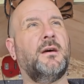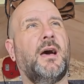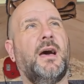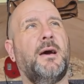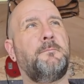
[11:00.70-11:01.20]

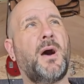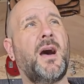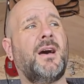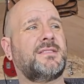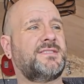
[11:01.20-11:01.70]

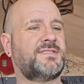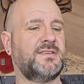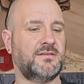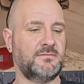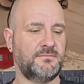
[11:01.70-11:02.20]
parts,
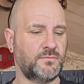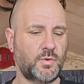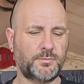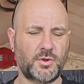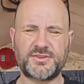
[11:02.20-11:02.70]

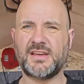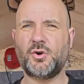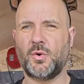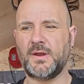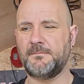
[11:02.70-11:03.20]
what they
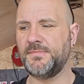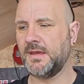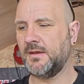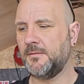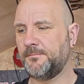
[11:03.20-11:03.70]
call them,
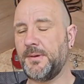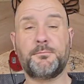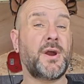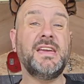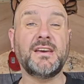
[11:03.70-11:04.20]

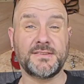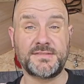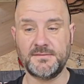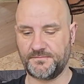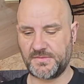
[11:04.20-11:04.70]

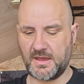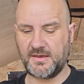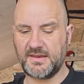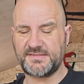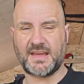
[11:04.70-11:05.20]
breakers,
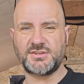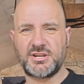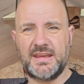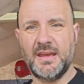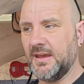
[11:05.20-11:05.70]

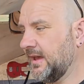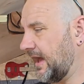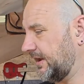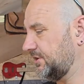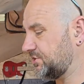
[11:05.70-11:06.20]
essentially,
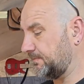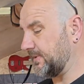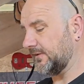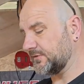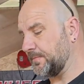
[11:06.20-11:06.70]
and you should be
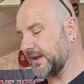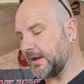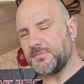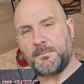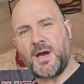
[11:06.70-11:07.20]
able to pick
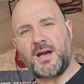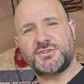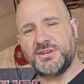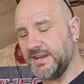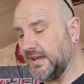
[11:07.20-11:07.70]
up the
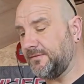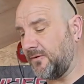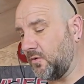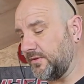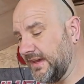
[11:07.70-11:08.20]
parts you need
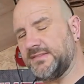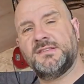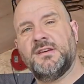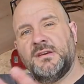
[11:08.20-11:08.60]
for this